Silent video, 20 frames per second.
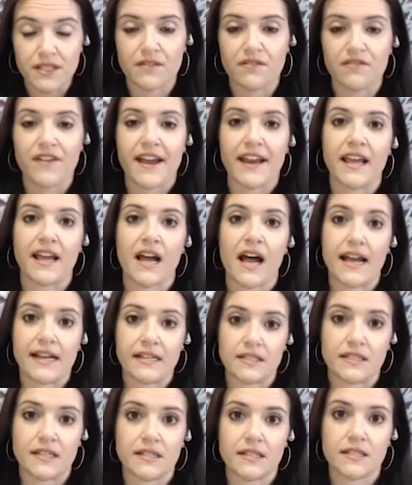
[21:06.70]
fighting
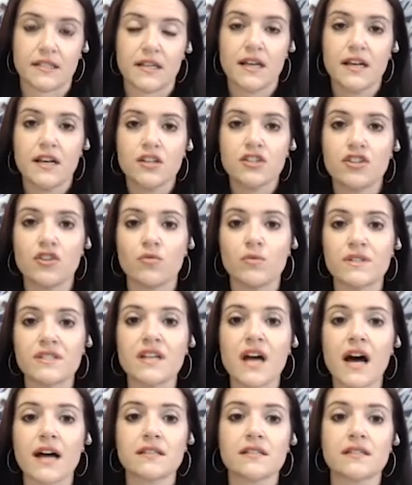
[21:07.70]
ISIS. So it was
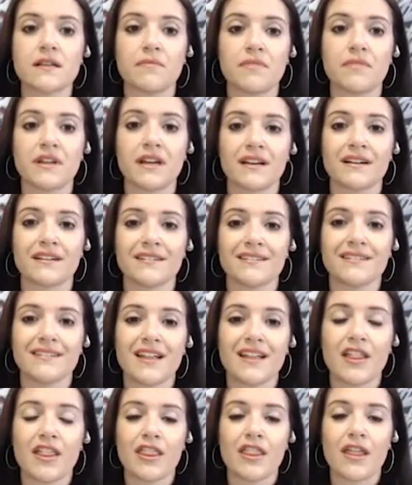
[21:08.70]
not something,
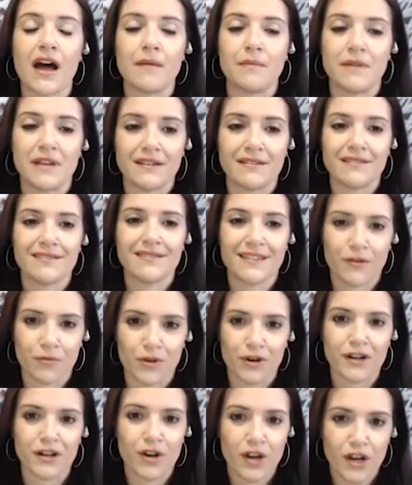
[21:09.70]
they
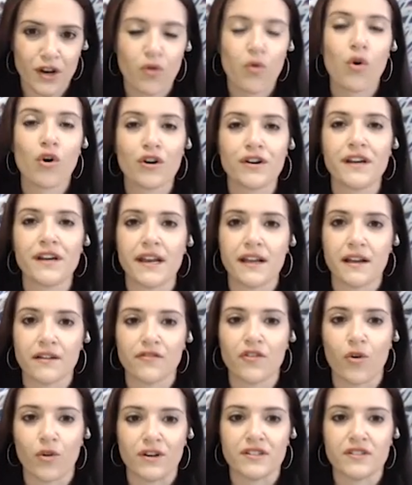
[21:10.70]
were coordinating, of
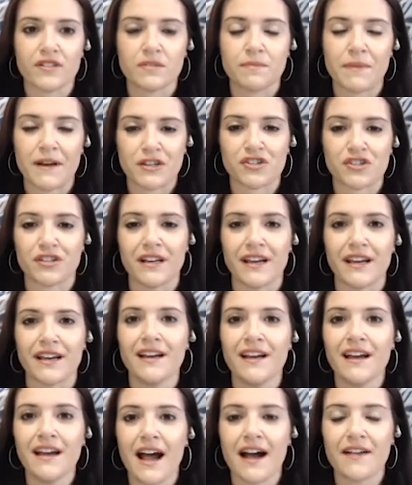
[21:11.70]
course, especially
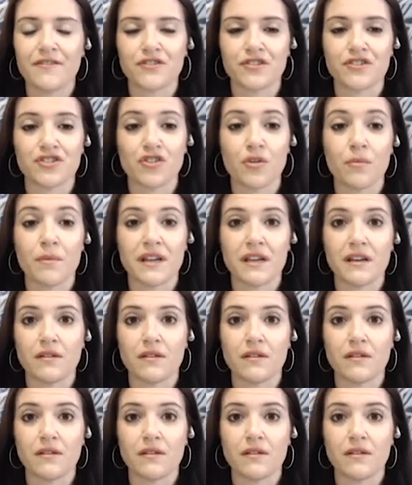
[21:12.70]
after so many